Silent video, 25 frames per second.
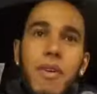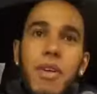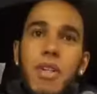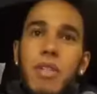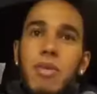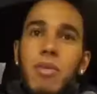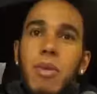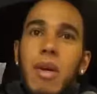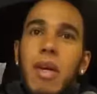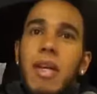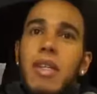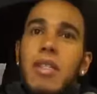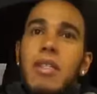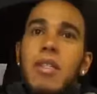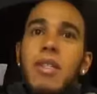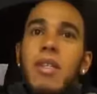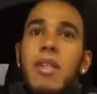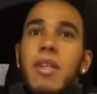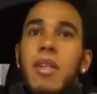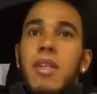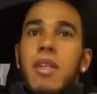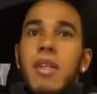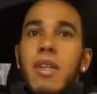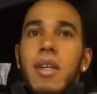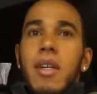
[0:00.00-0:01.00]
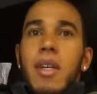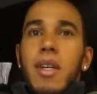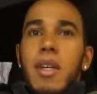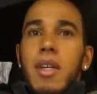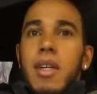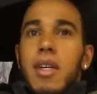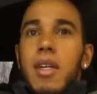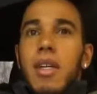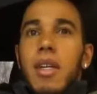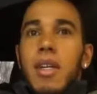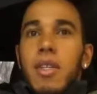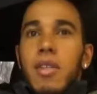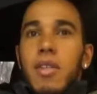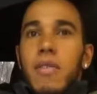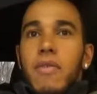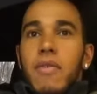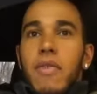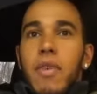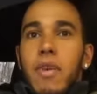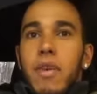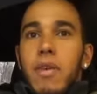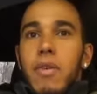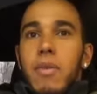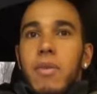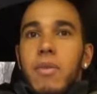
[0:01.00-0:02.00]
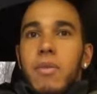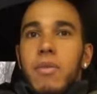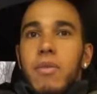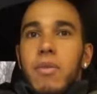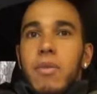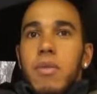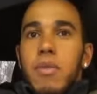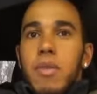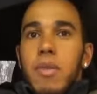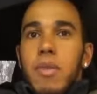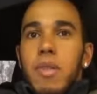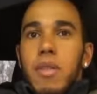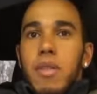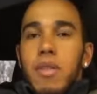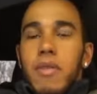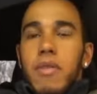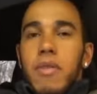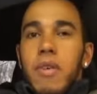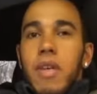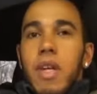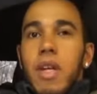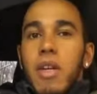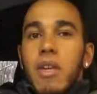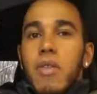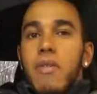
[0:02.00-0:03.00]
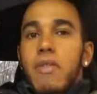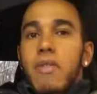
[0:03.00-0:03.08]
first race, and, and you feel you feel like